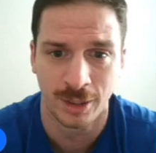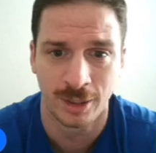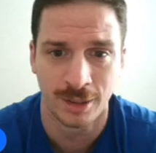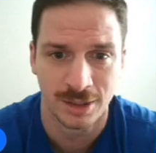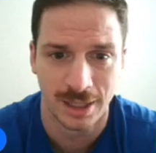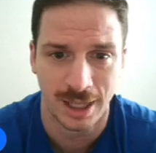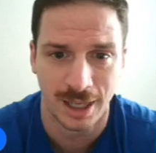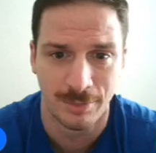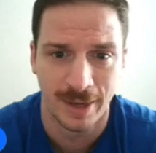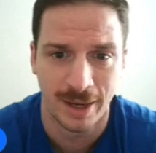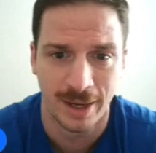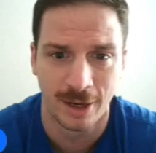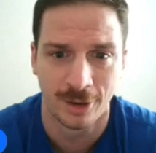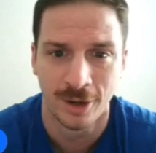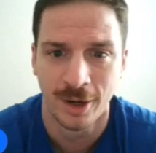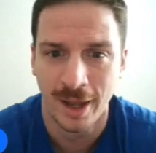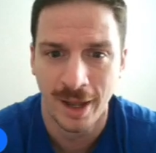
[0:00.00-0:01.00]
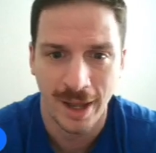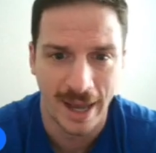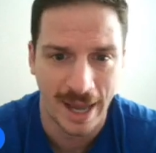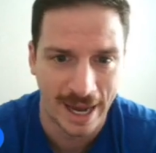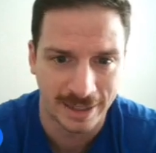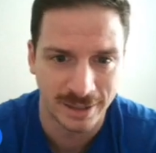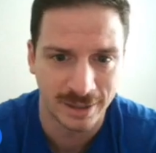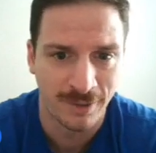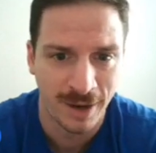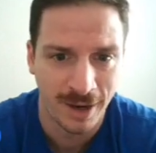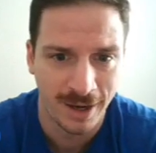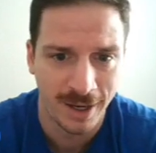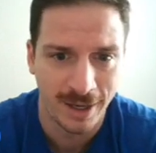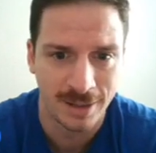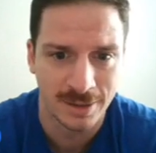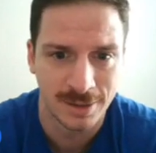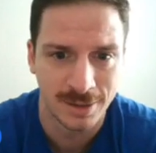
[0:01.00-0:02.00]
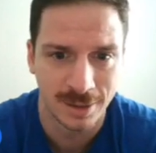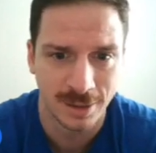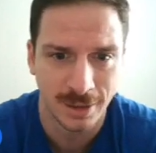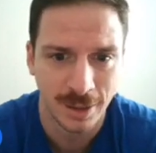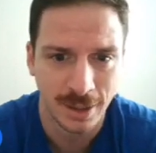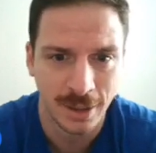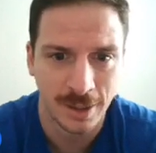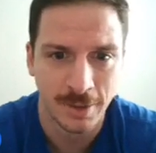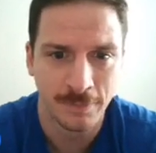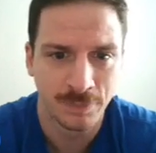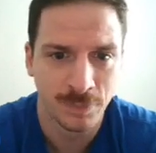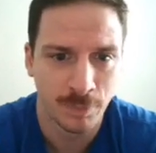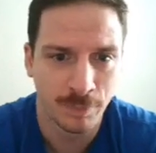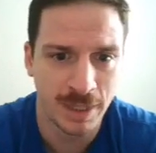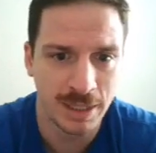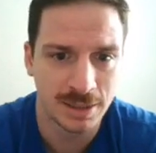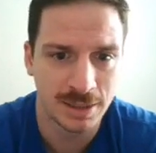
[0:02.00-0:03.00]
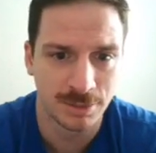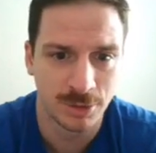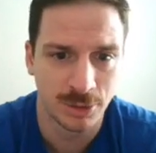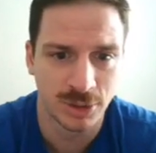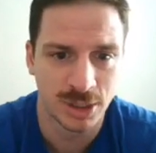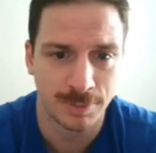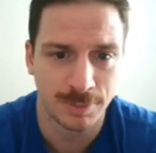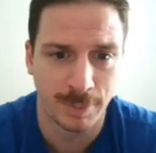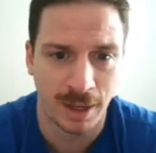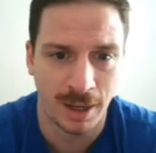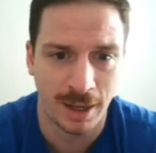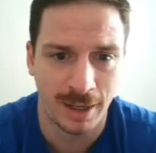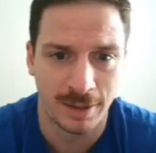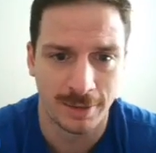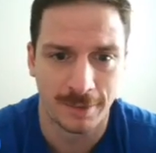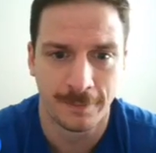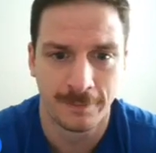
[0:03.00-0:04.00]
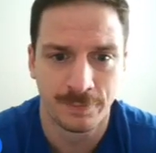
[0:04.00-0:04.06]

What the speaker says: It does not matter. Active hands, beats into a spot.